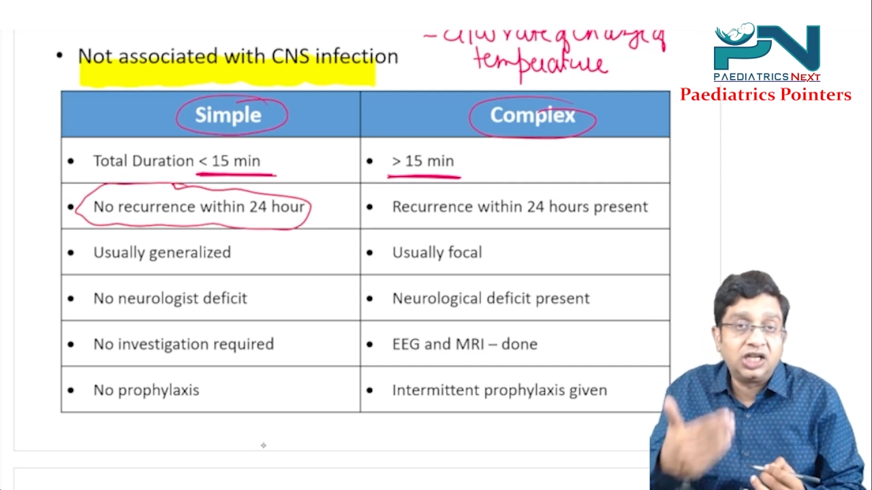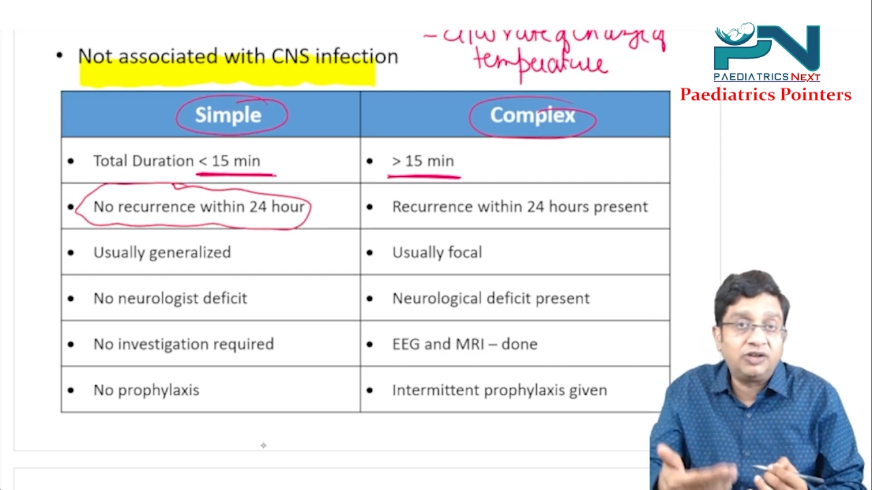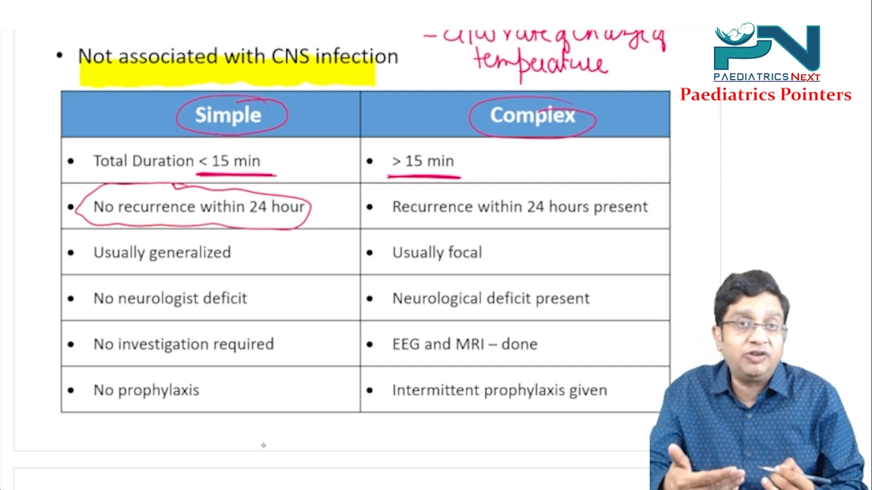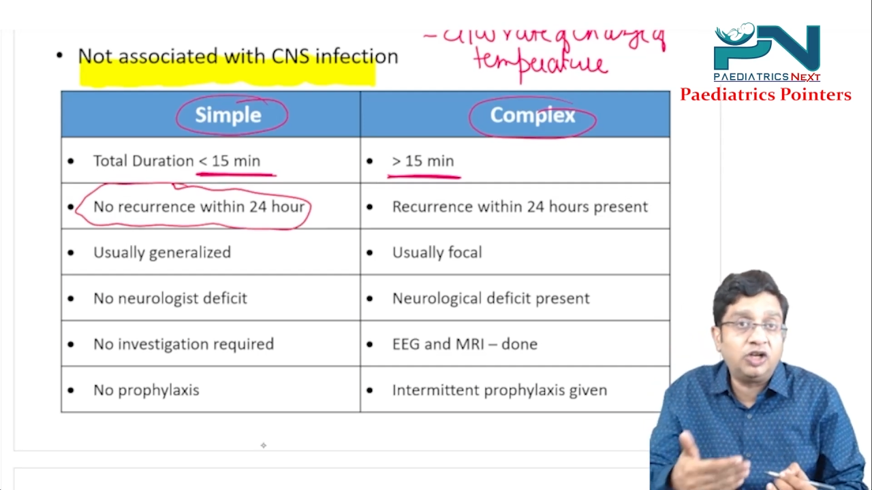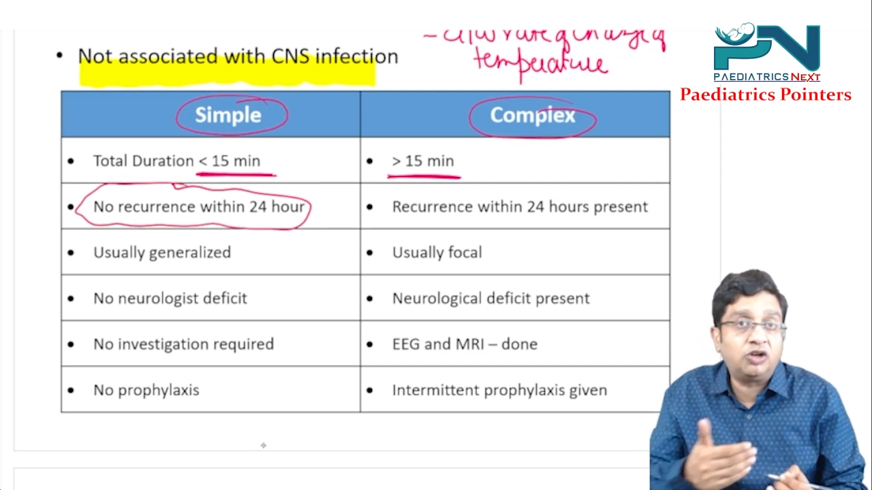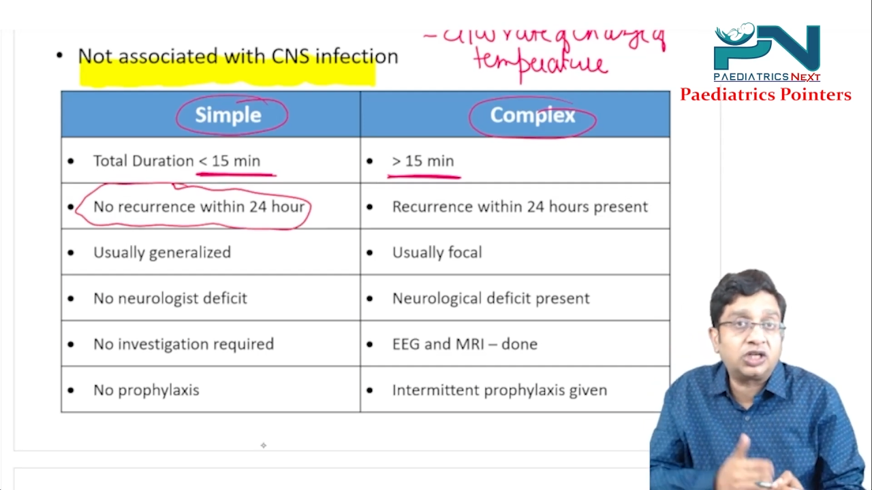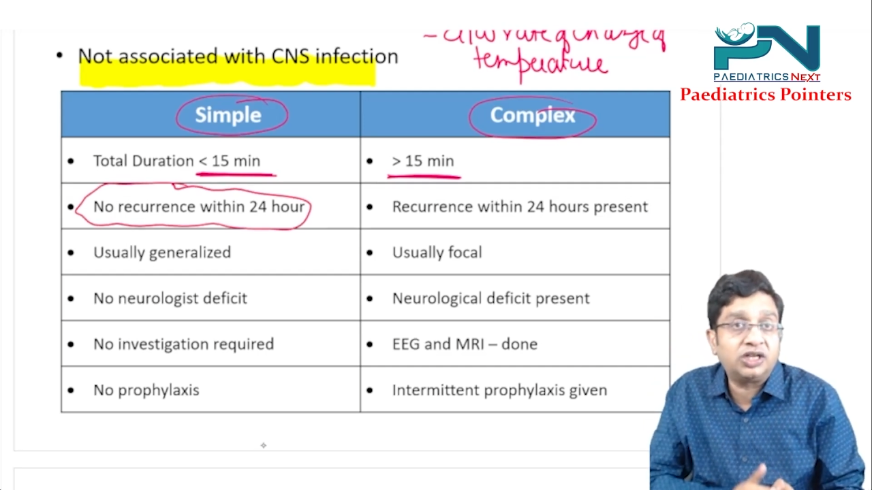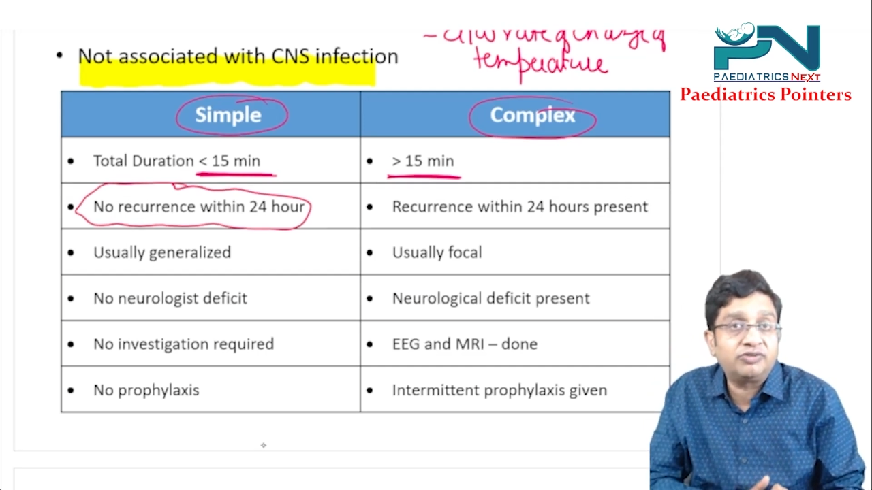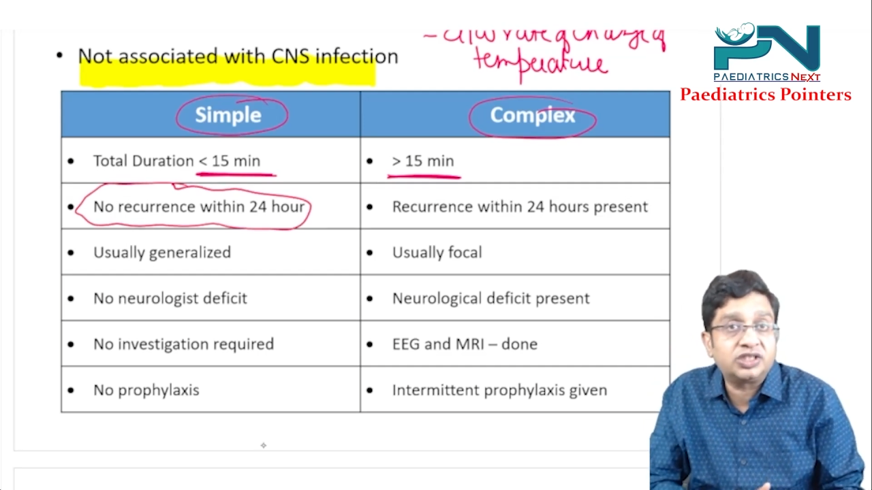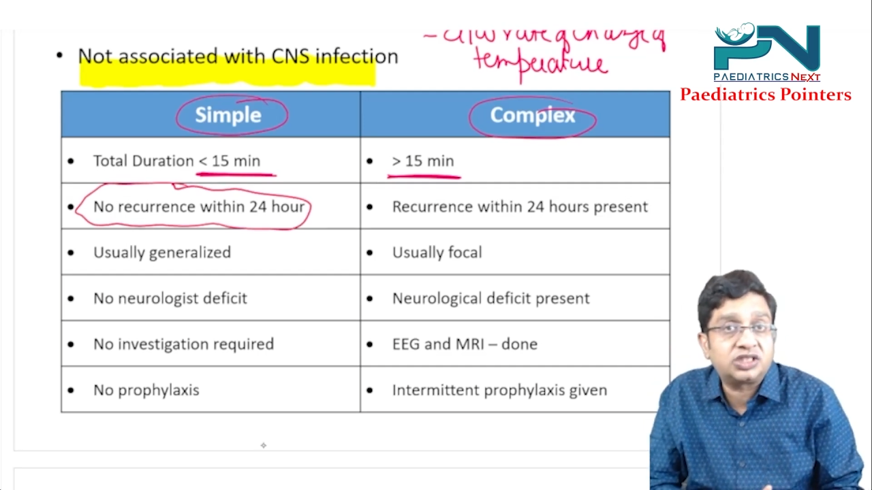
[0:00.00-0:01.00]
he will not
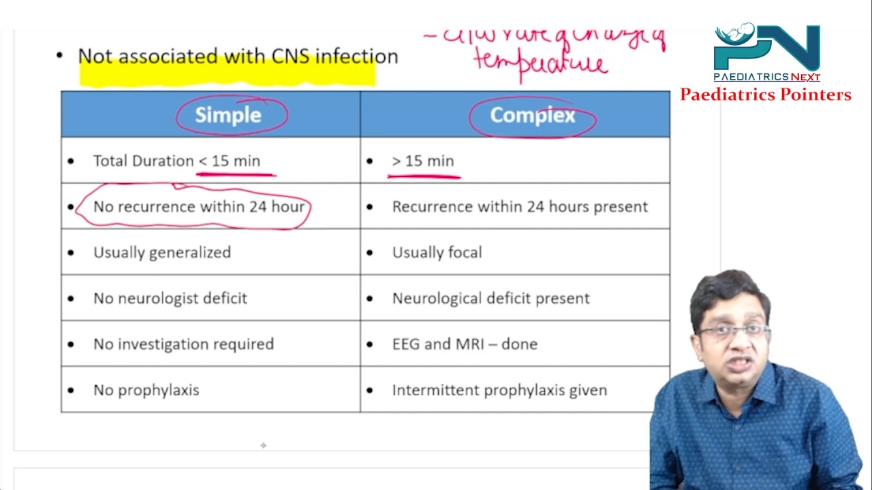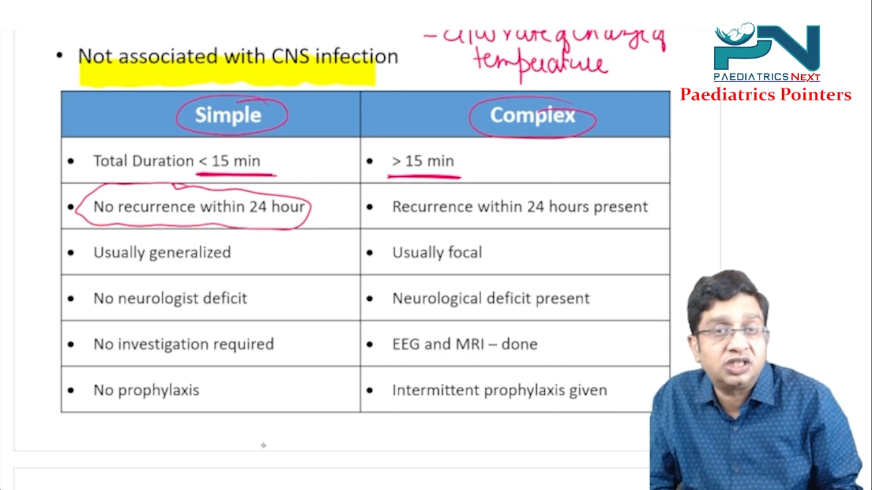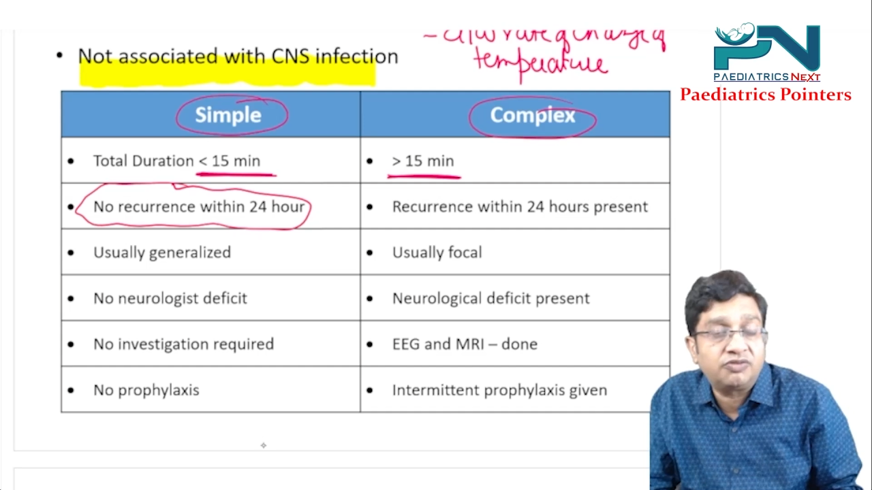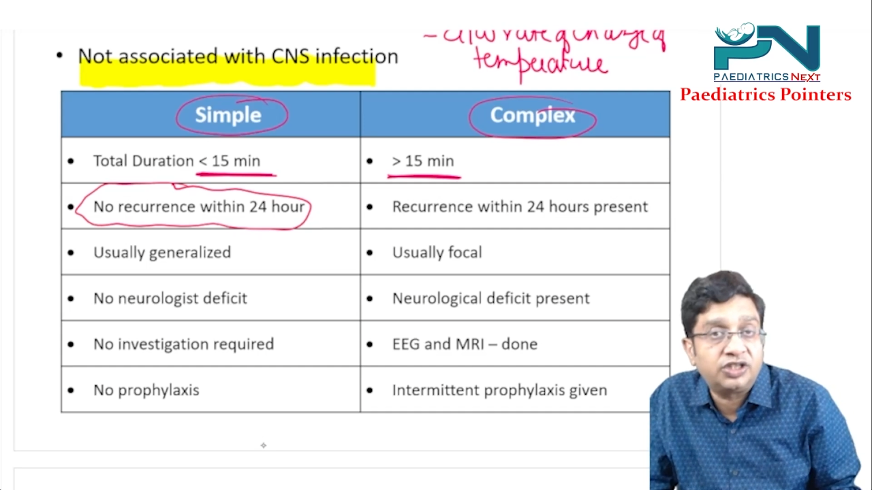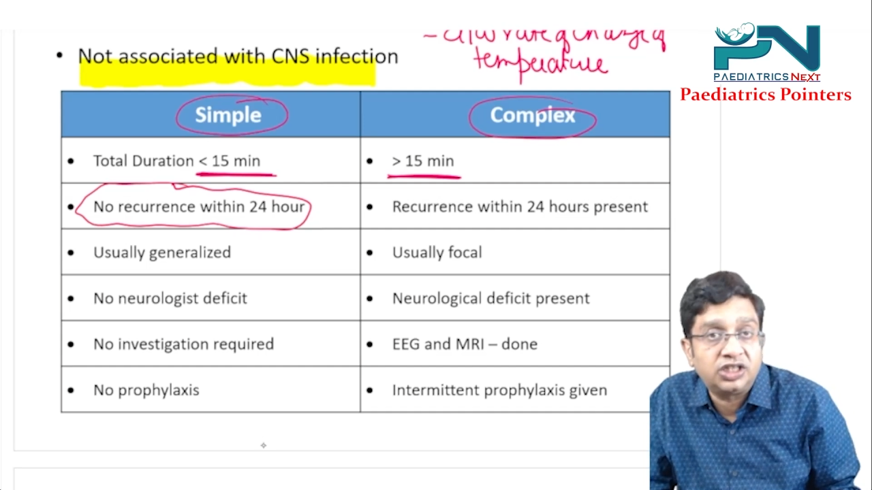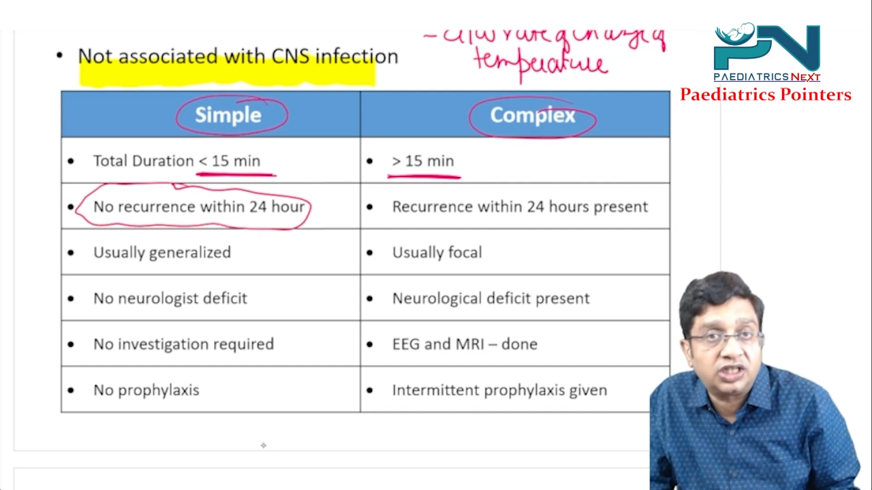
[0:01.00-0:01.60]
have the seizure within